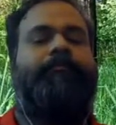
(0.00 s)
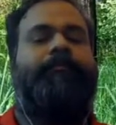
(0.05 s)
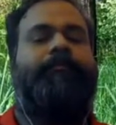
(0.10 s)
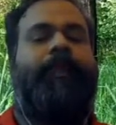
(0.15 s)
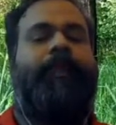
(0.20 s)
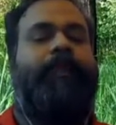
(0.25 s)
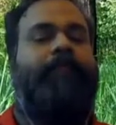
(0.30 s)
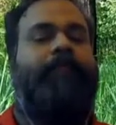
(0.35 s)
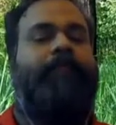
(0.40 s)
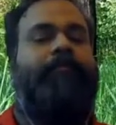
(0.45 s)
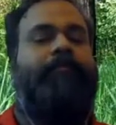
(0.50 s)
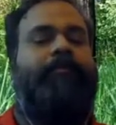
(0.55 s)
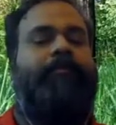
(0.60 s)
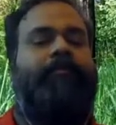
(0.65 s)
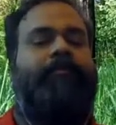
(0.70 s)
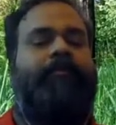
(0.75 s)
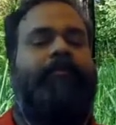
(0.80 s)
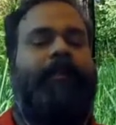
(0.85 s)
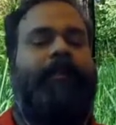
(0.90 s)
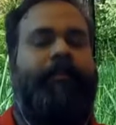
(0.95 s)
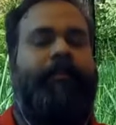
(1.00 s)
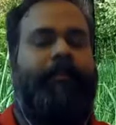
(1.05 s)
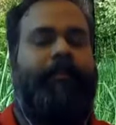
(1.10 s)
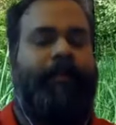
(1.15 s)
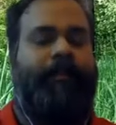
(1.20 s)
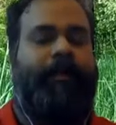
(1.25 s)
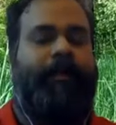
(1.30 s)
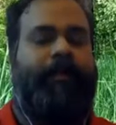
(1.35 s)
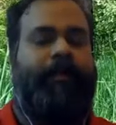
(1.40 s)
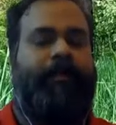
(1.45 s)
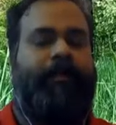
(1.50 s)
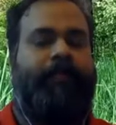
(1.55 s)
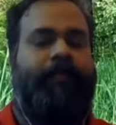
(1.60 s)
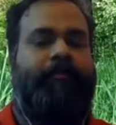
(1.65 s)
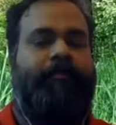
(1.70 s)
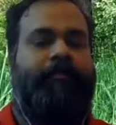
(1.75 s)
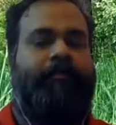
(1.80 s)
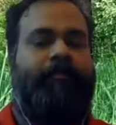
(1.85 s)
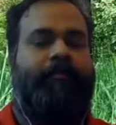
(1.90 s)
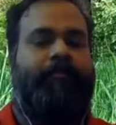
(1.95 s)
is to dispel the
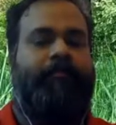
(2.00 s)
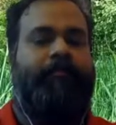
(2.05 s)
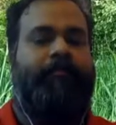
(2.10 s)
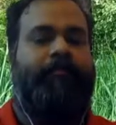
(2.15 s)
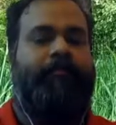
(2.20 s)
darkness,